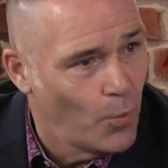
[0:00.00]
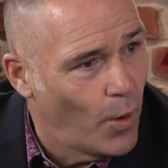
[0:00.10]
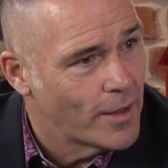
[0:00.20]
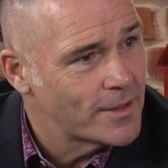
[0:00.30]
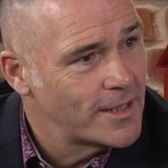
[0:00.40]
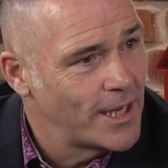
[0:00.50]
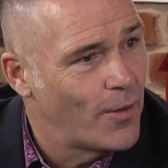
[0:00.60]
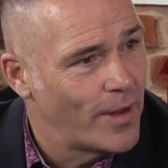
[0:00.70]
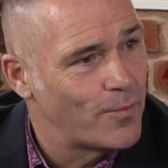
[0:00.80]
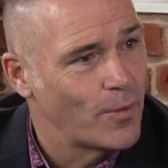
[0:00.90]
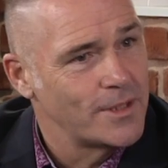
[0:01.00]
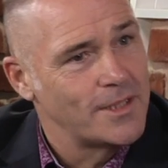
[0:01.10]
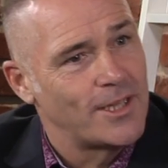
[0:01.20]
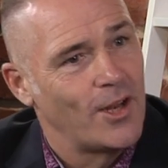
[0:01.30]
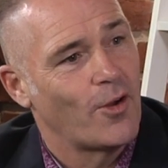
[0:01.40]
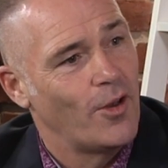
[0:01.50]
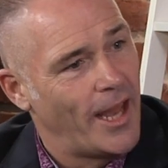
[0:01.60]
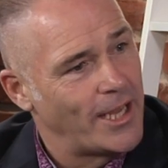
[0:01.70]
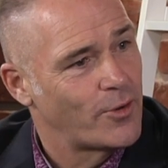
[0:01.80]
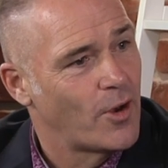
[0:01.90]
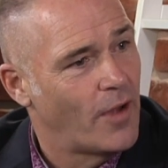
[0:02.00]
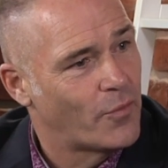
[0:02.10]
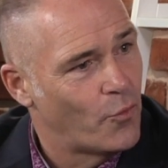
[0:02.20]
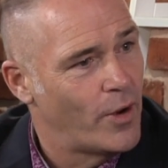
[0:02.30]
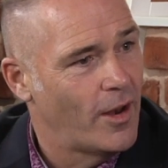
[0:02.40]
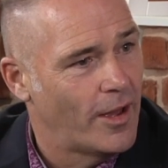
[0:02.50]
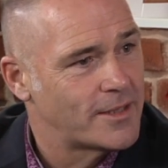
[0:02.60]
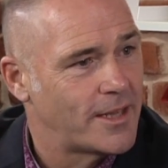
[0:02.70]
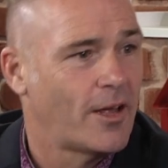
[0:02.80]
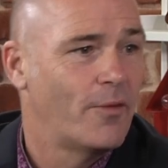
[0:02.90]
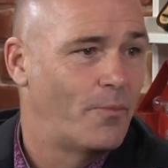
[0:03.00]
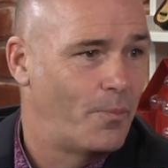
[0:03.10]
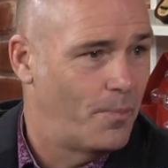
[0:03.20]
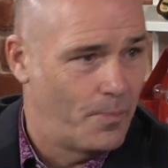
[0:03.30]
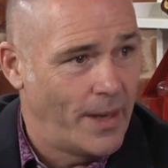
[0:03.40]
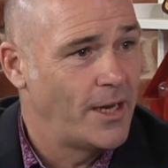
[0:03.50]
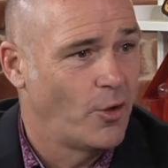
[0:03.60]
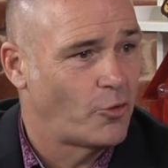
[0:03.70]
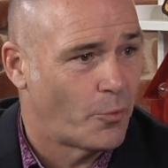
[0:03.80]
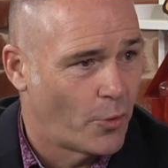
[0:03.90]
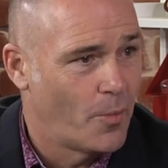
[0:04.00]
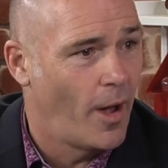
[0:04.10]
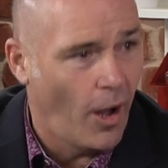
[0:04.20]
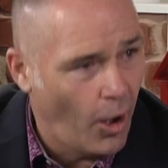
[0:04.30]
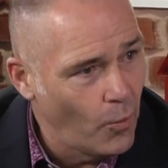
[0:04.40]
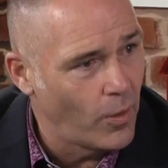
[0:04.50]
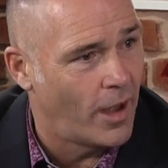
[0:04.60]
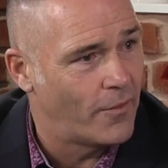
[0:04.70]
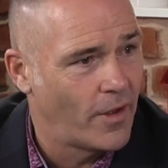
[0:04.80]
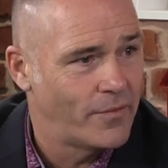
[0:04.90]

I was. You know, it wasn't until I got later in life and realised that I've been an entrepreneur my whole life.